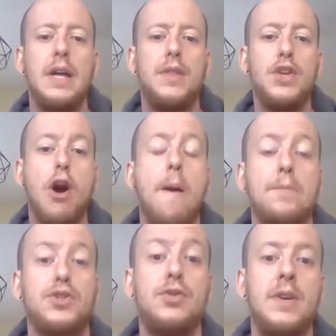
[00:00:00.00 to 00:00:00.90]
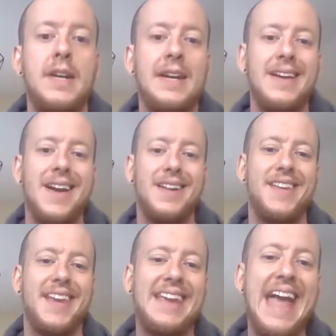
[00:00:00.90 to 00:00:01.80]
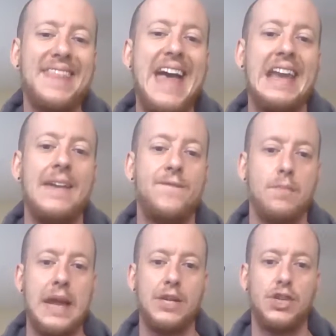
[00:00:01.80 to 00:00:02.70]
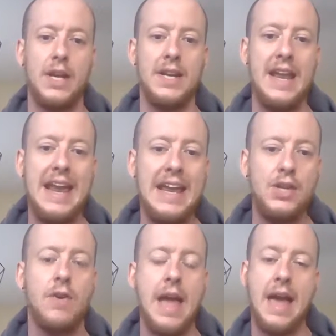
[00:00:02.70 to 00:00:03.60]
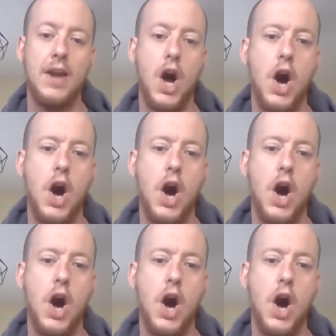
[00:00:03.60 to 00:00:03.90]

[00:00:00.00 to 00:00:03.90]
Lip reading: the opportunity to get that information in your head